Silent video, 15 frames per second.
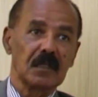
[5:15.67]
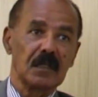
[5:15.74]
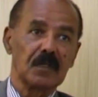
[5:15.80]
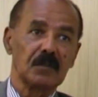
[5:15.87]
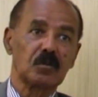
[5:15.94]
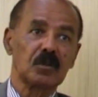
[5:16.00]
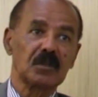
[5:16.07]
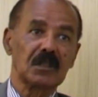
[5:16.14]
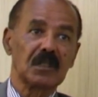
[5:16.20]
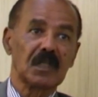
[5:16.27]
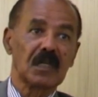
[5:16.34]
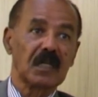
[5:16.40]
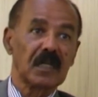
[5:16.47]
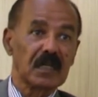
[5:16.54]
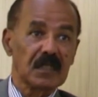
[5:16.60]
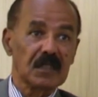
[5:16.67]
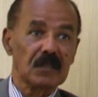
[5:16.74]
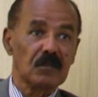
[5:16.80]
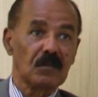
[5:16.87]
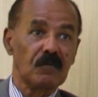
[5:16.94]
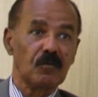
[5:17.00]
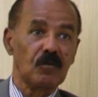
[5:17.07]
It was a
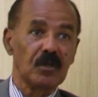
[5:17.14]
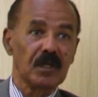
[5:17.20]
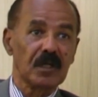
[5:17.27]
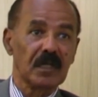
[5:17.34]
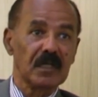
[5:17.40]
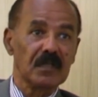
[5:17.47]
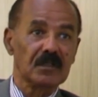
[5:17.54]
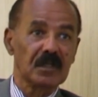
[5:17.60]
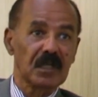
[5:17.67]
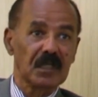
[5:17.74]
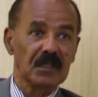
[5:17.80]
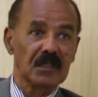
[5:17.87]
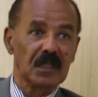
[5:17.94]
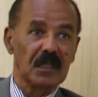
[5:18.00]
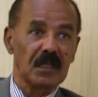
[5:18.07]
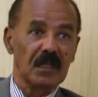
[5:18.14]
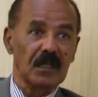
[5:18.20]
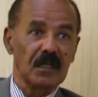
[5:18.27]
declaration of war against Russia.